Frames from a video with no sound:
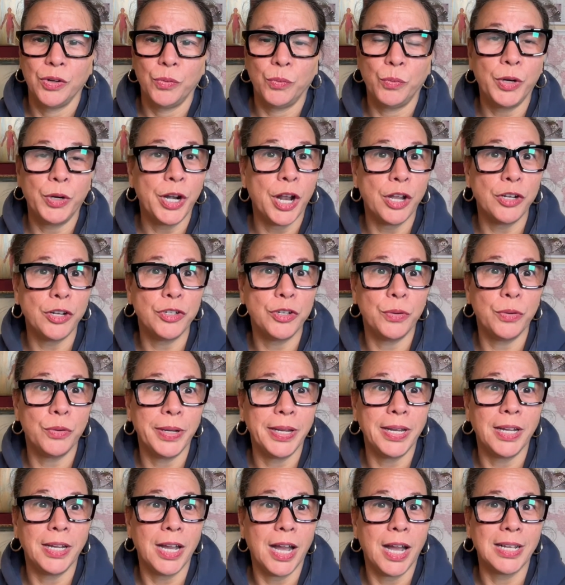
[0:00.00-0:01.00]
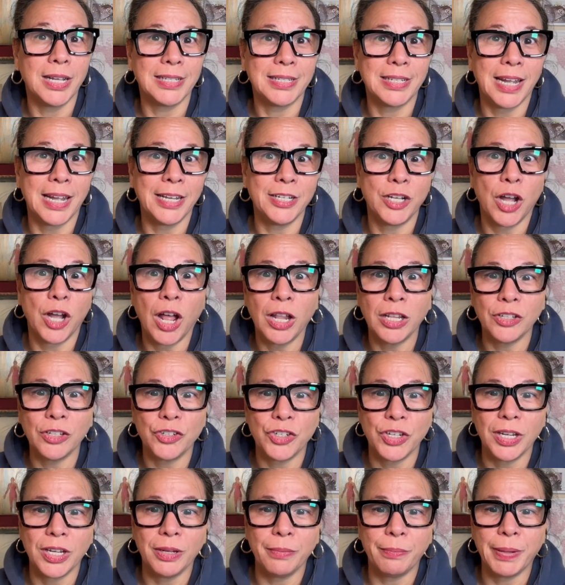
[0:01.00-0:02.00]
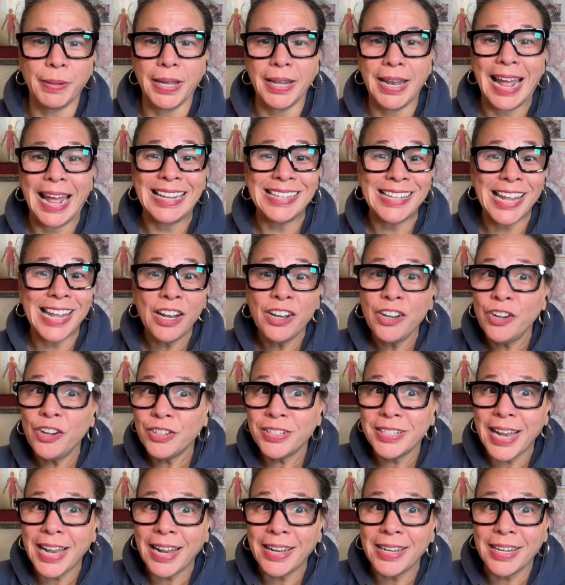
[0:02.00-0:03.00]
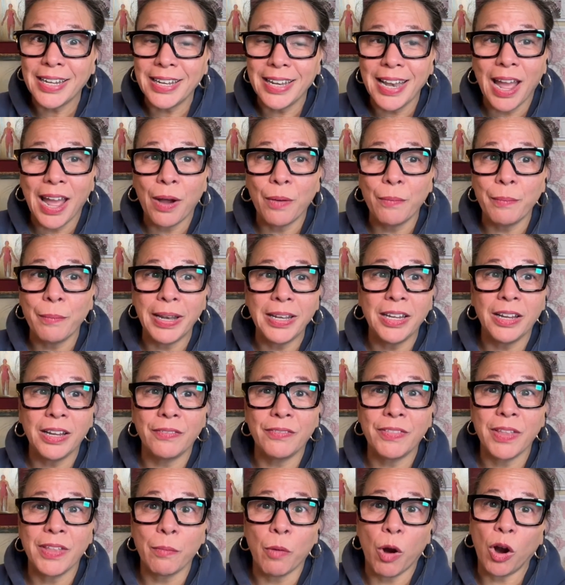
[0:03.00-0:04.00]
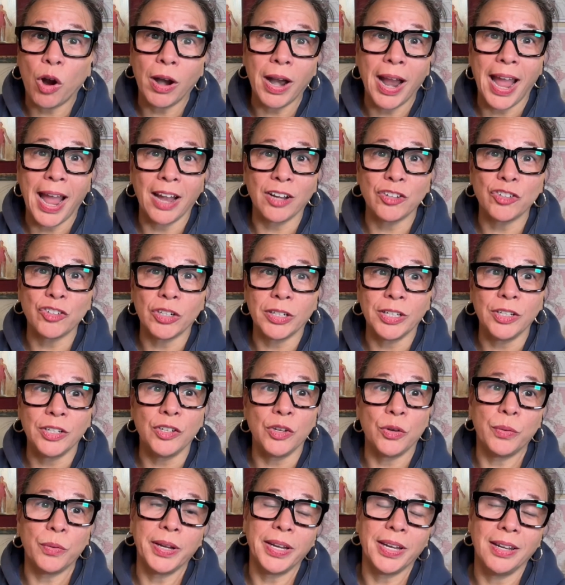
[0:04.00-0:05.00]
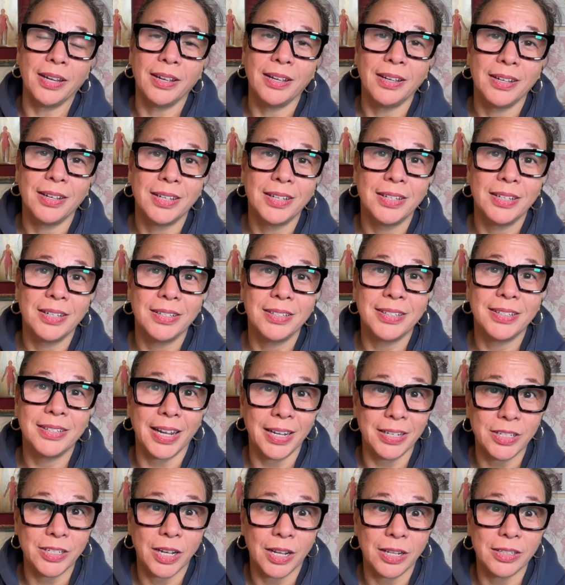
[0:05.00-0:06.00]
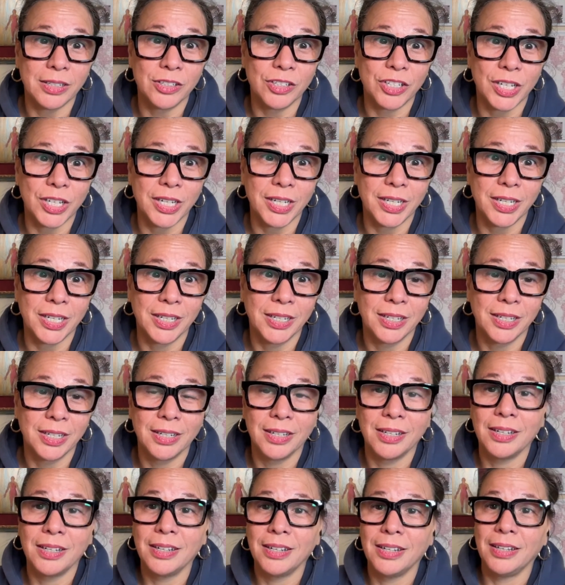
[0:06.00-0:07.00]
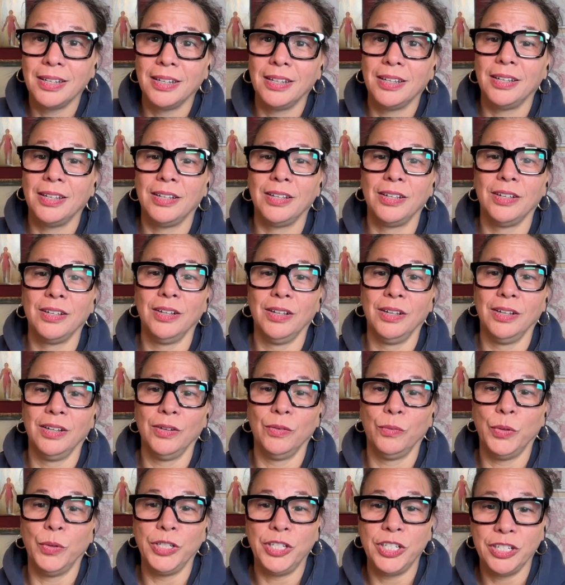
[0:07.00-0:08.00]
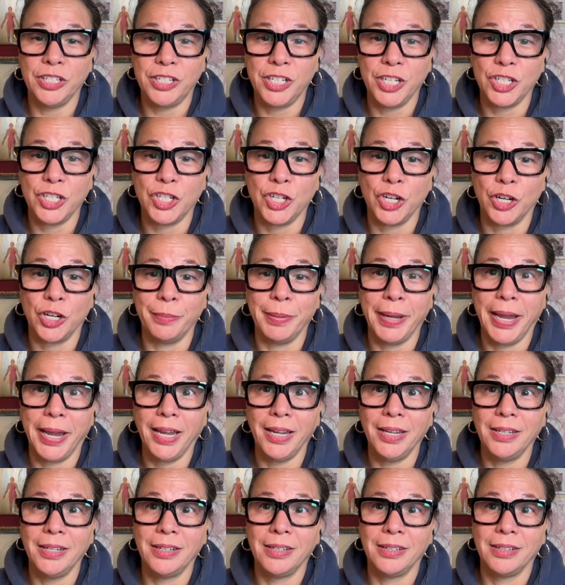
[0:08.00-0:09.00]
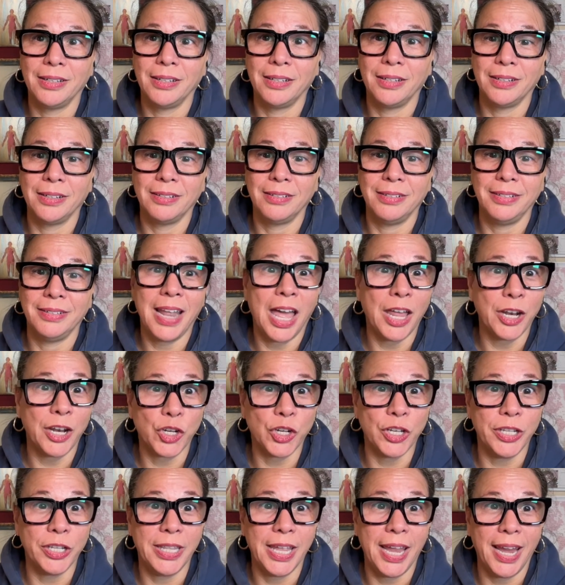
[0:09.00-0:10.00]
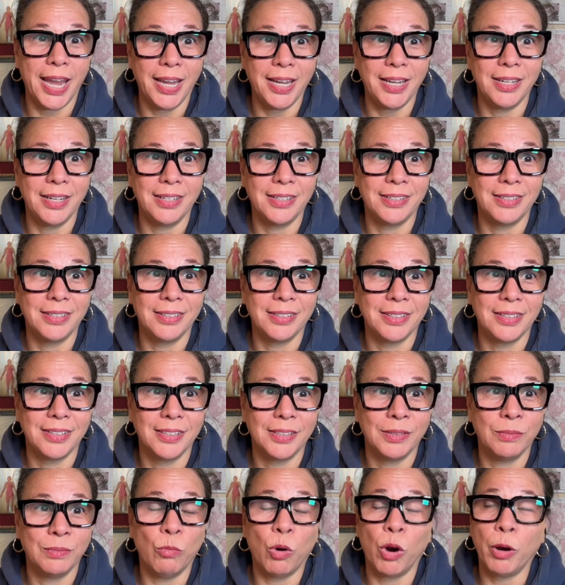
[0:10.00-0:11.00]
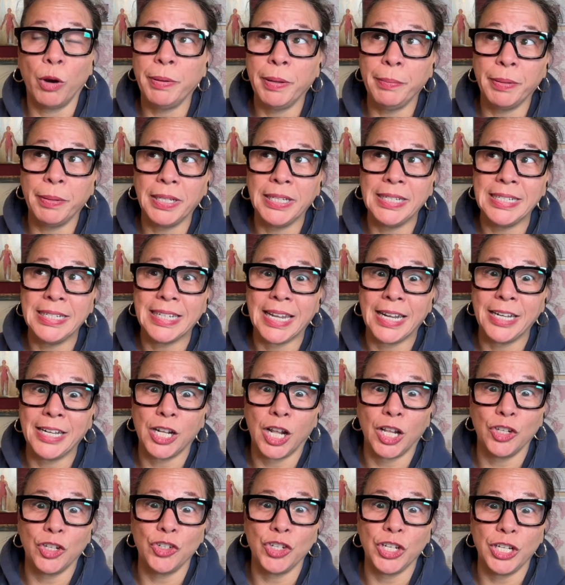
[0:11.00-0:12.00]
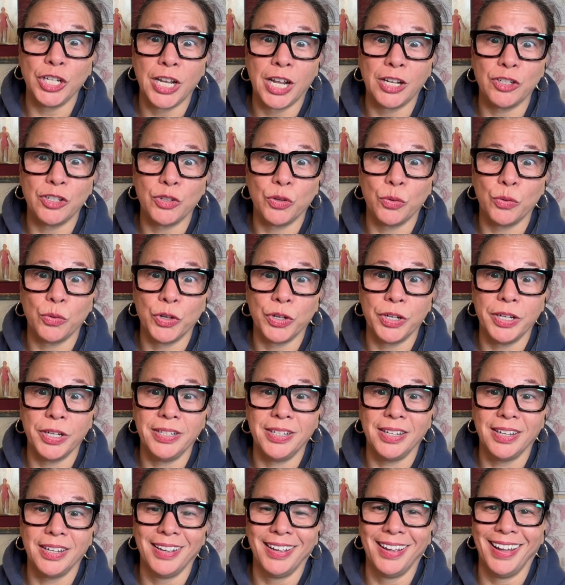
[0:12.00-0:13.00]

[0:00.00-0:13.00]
We're not doing Scientology. But as I understand it now, many of them are actually doing Scientology, which is disturbing. Not a good thing. More people in Scientology, not so good.